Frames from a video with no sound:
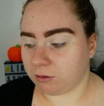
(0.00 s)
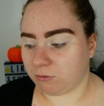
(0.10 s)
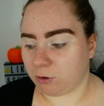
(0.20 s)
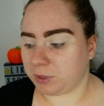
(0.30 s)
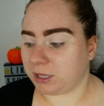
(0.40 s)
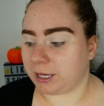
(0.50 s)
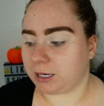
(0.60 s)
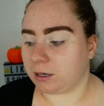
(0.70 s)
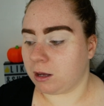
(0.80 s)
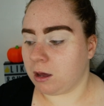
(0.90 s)

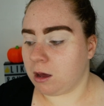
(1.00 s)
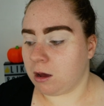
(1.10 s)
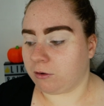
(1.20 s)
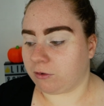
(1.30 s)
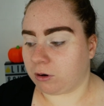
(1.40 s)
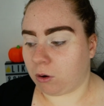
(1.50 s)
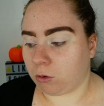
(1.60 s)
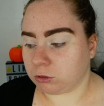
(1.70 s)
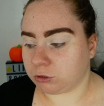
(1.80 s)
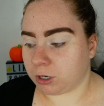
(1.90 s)
Formulated for
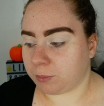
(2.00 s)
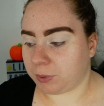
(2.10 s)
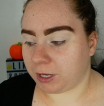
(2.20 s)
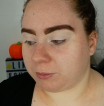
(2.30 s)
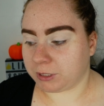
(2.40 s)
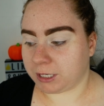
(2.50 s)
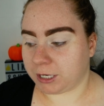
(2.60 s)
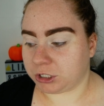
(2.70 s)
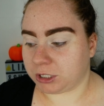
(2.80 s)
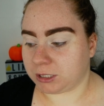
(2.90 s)
ultra
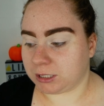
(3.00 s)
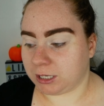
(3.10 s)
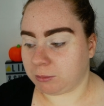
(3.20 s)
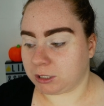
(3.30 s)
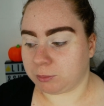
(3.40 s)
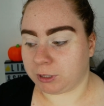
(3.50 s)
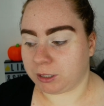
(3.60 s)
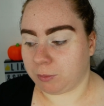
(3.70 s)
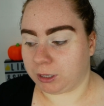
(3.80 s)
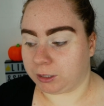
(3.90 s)
pigmentation, seamless
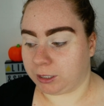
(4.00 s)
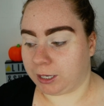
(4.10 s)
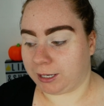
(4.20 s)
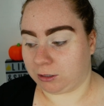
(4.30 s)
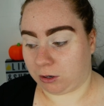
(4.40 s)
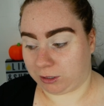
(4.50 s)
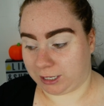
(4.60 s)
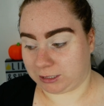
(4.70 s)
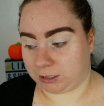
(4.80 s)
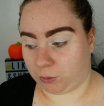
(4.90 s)
blendability, and
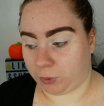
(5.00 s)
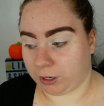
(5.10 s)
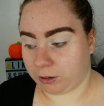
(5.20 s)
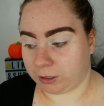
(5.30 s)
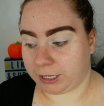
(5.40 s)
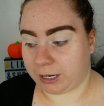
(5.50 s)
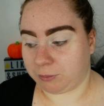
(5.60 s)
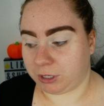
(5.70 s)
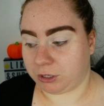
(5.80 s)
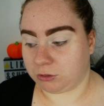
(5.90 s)
long-lasting wear, can
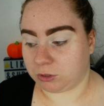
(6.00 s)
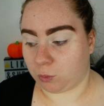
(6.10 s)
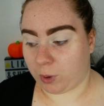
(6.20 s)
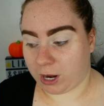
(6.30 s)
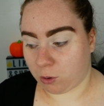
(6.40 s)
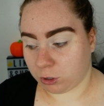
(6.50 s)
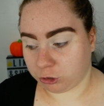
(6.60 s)
be used wet or